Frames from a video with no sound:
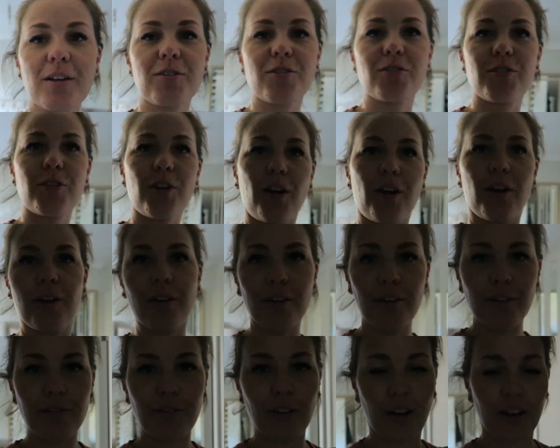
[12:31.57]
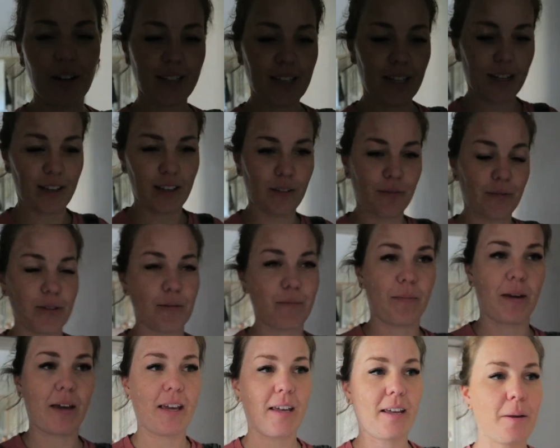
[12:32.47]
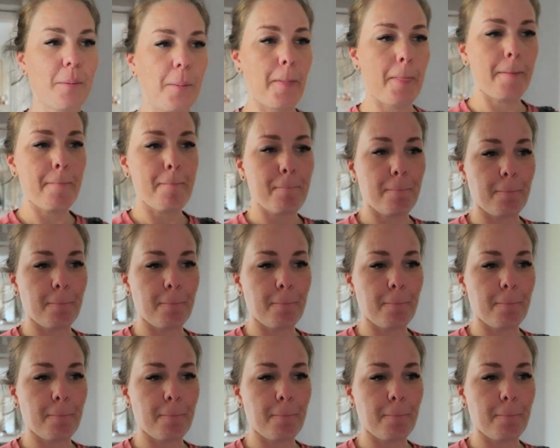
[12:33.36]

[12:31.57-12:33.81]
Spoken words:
So if I take you with me,